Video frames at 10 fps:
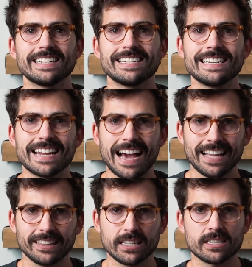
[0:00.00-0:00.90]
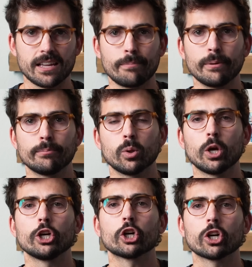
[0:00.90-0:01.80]
not the SEP
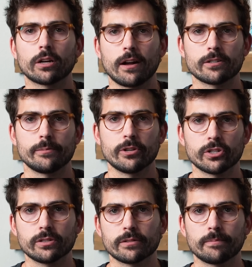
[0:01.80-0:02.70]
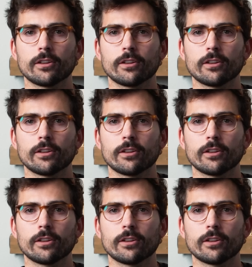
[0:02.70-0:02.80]
employer contributions.